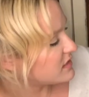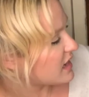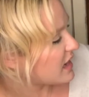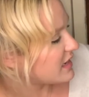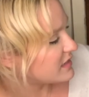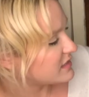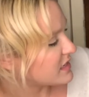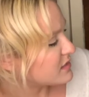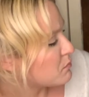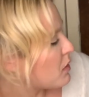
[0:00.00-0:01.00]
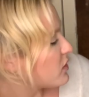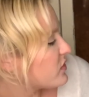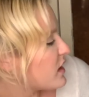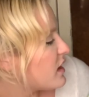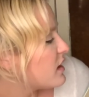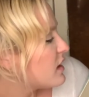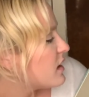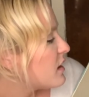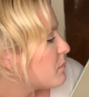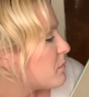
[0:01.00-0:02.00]
It says, Martha,
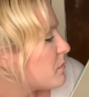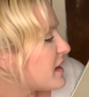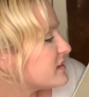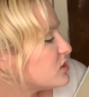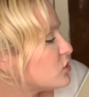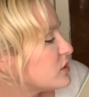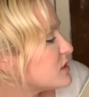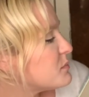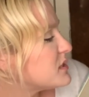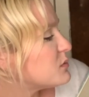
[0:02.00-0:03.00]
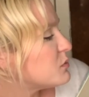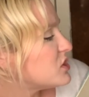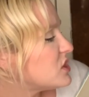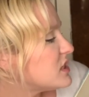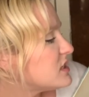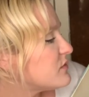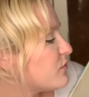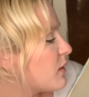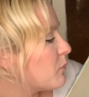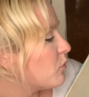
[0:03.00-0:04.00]
best Christmas wishes from
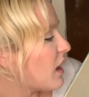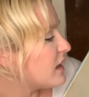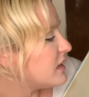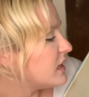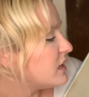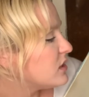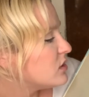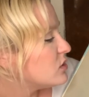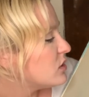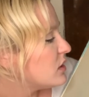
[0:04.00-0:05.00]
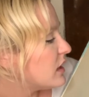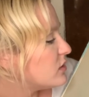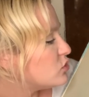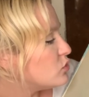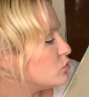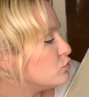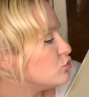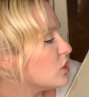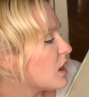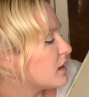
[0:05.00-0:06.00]
Rodney to
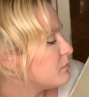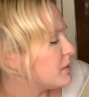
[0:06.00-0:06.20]
John Bill.